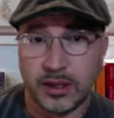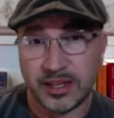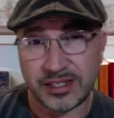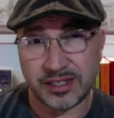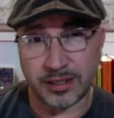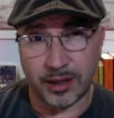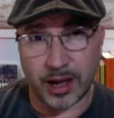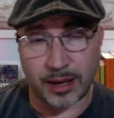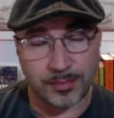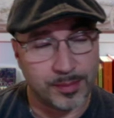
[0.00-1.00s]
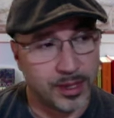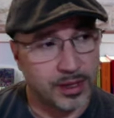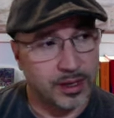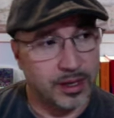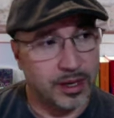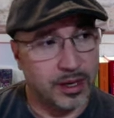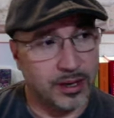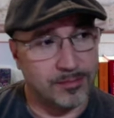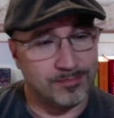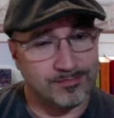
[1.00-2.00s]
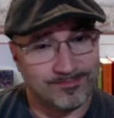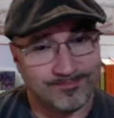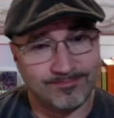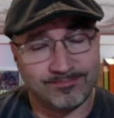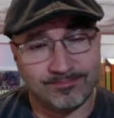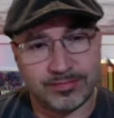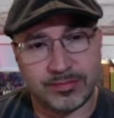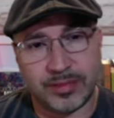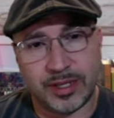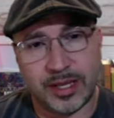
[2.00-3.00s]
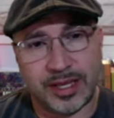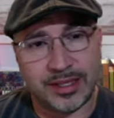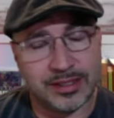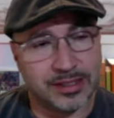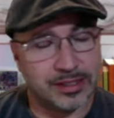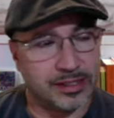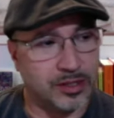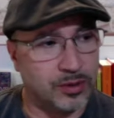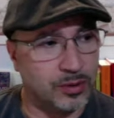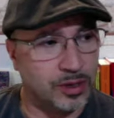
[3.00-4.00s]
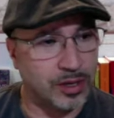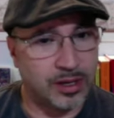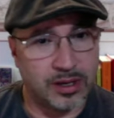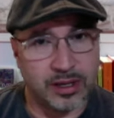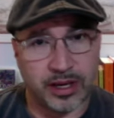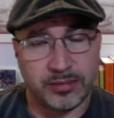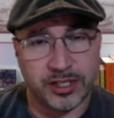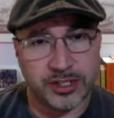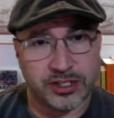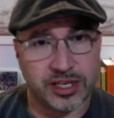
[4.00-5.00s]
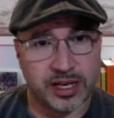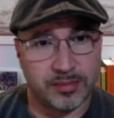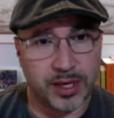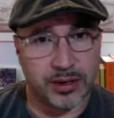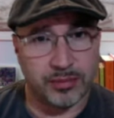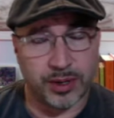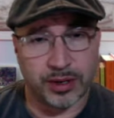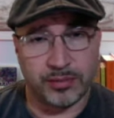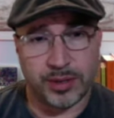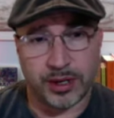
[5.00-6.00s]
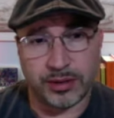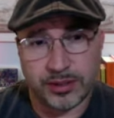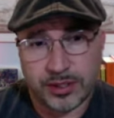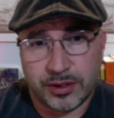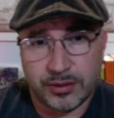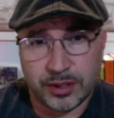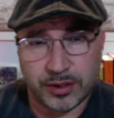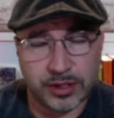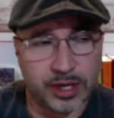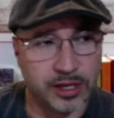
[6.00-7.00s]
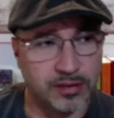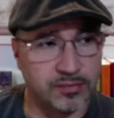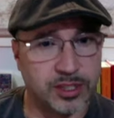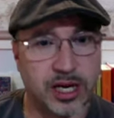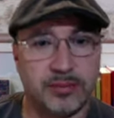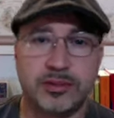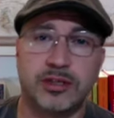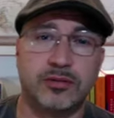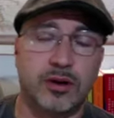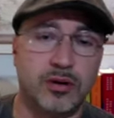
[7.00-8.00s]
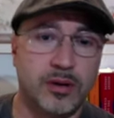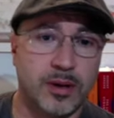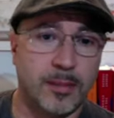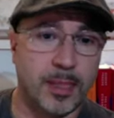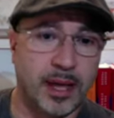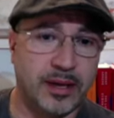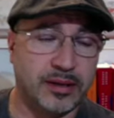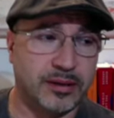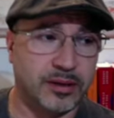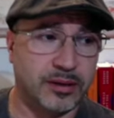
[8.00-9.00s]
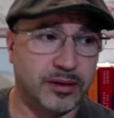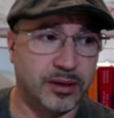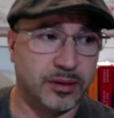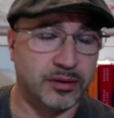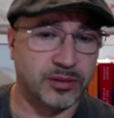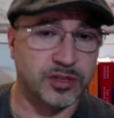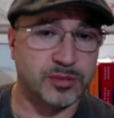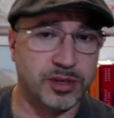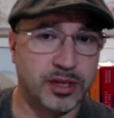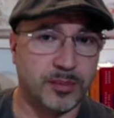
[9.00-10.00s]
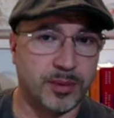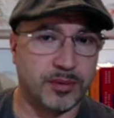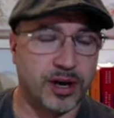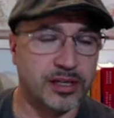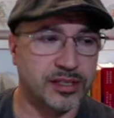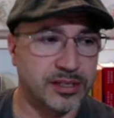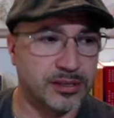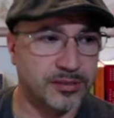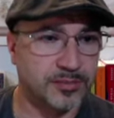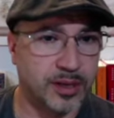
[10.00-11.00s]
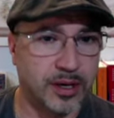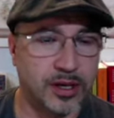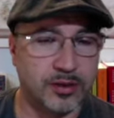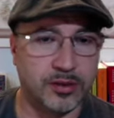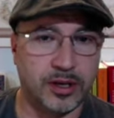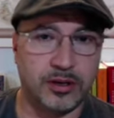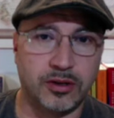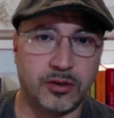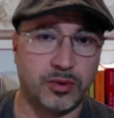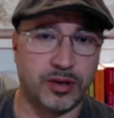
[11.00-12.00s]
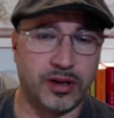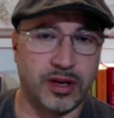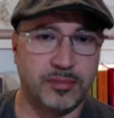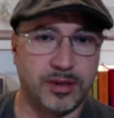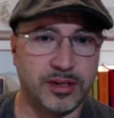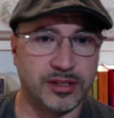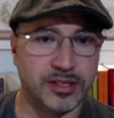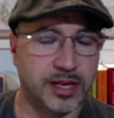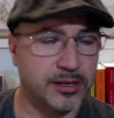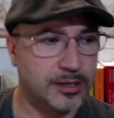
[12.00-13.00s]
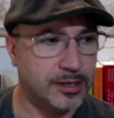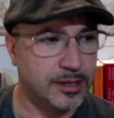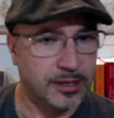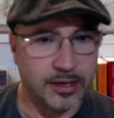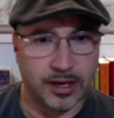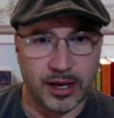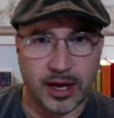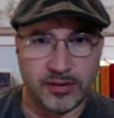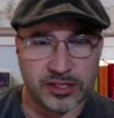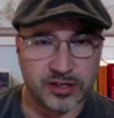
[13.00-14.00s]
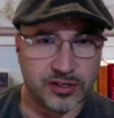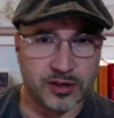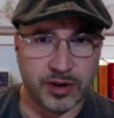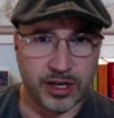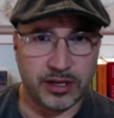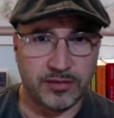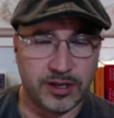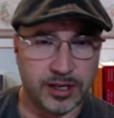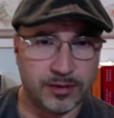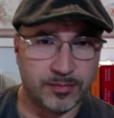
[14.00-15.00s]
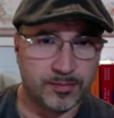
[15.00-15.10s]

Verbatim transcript: That says a lot. Um, and, you know, CloudMD is just getting bigger and bigger and bigger. So, you know, you got to give them time to grow and they're, they're speeding up the process. And uh, look, with all that being said, have yourselves a great evening.